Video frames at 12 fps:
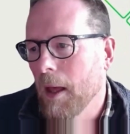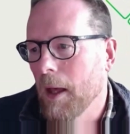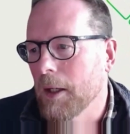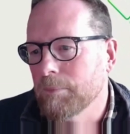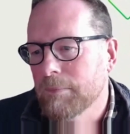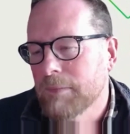
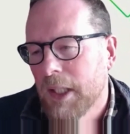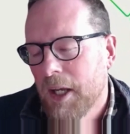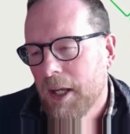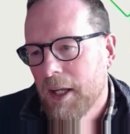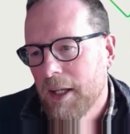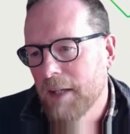Um,
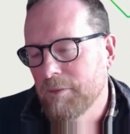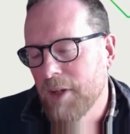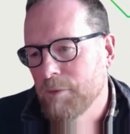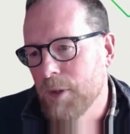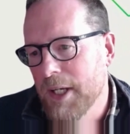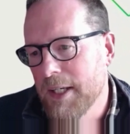
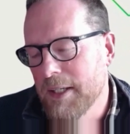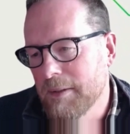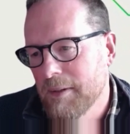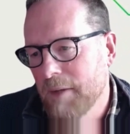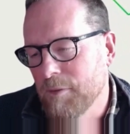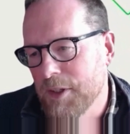if
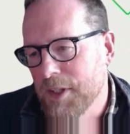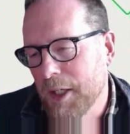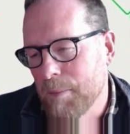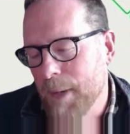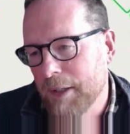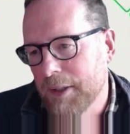we
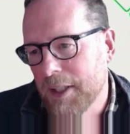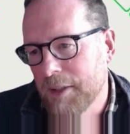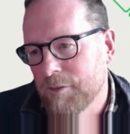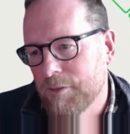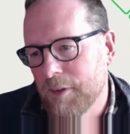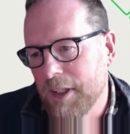think about it,
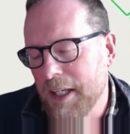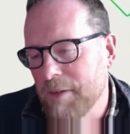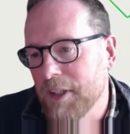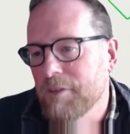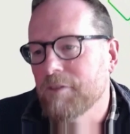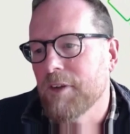if
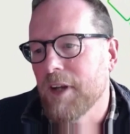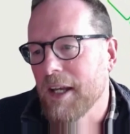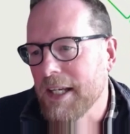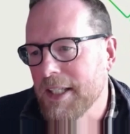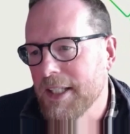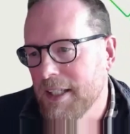even if
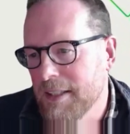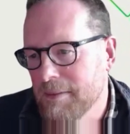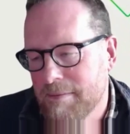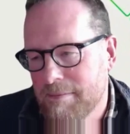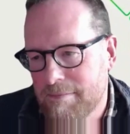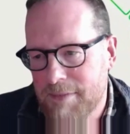
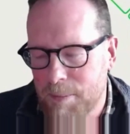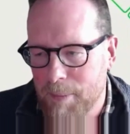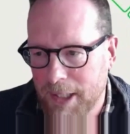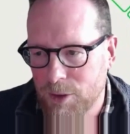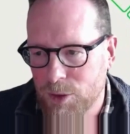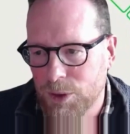AD
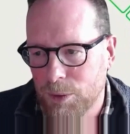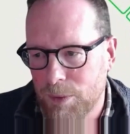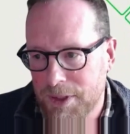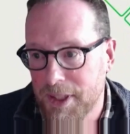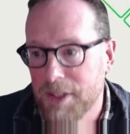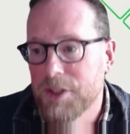domain
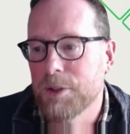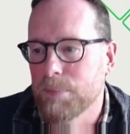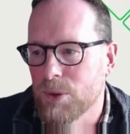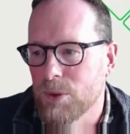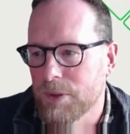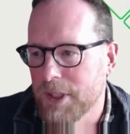controllers did
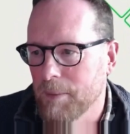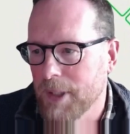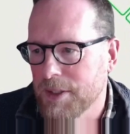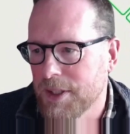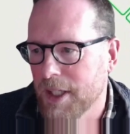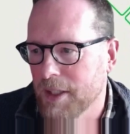support
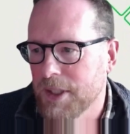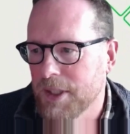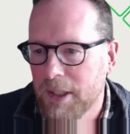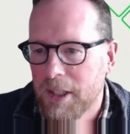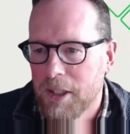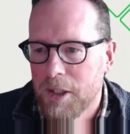DOH
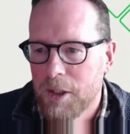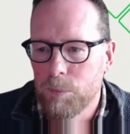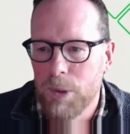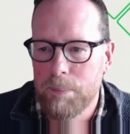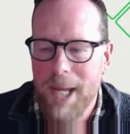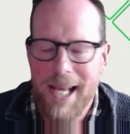DOT,
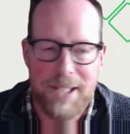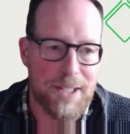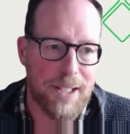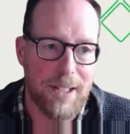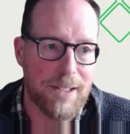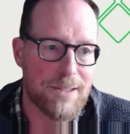we'd be
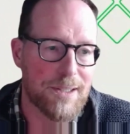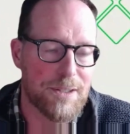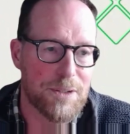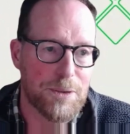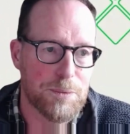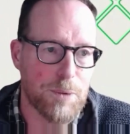asking it to
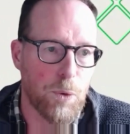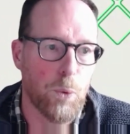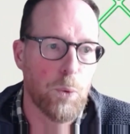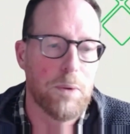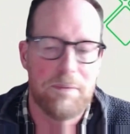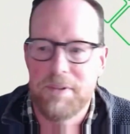do
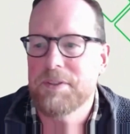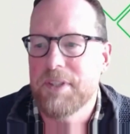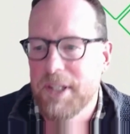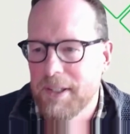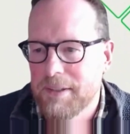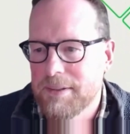all of the
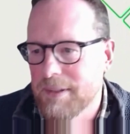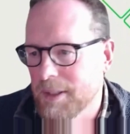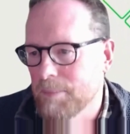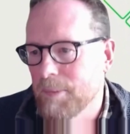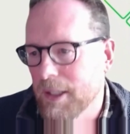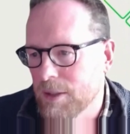things that a
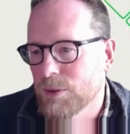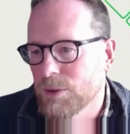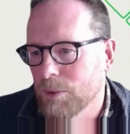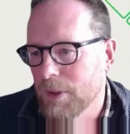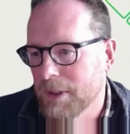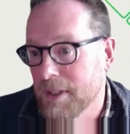domain
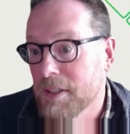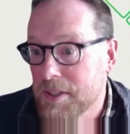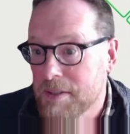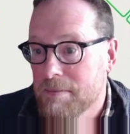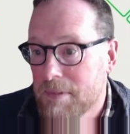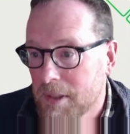controller
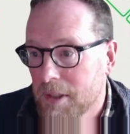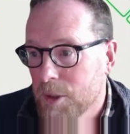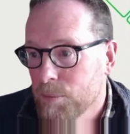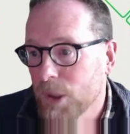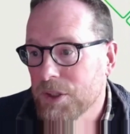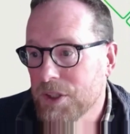does,
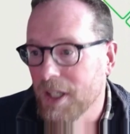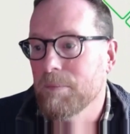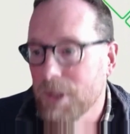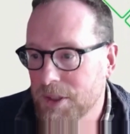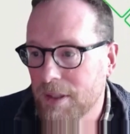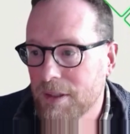plus
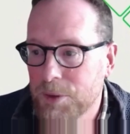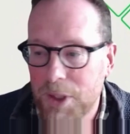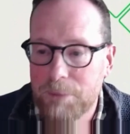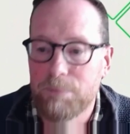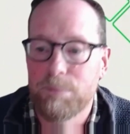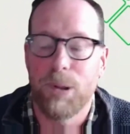name
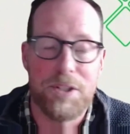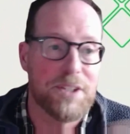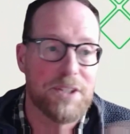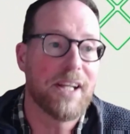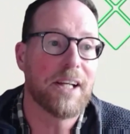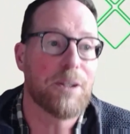resolution,
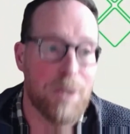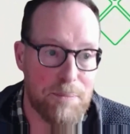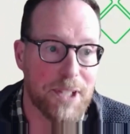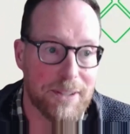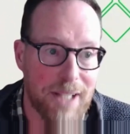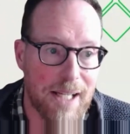plus then
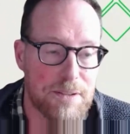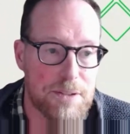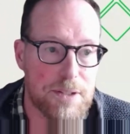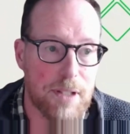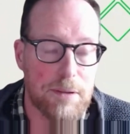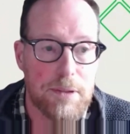encrypting that.
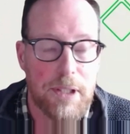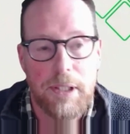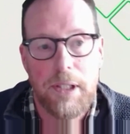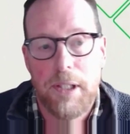So,